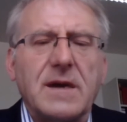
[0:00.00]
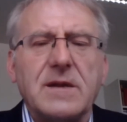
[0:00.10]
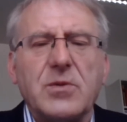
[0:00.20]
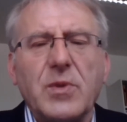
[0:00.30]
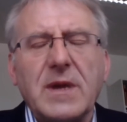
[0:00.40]

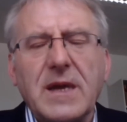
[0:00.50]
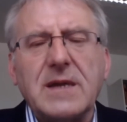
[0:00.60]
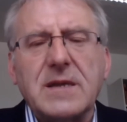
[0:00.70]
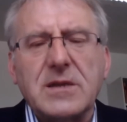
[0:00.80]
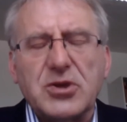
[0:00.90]
and we
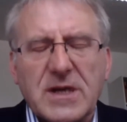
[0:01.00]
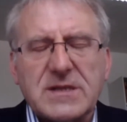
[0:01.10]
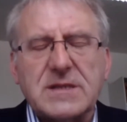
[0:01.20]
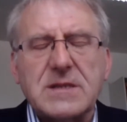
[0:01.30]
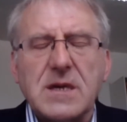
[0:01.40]
need
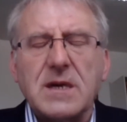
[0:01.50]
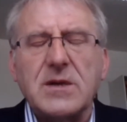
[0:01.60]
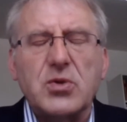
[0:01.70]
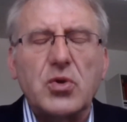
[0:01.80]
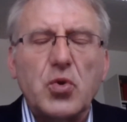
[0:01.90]
just
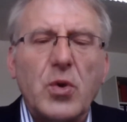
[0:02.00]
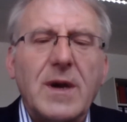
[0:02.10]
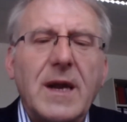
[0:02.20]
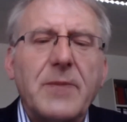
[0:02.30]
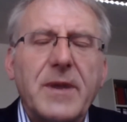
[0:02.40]
to do a
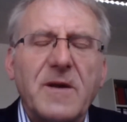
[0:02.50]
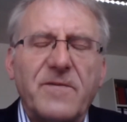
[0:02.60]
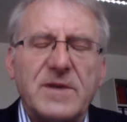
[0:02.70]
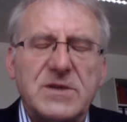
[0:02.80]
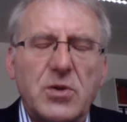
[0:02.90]
little bit
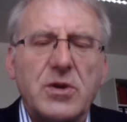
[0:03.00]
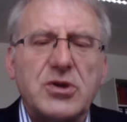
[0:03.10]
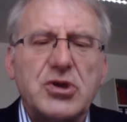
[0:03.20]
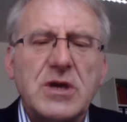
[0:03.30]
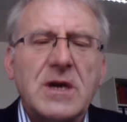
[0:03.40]
of
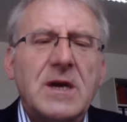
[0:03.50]
research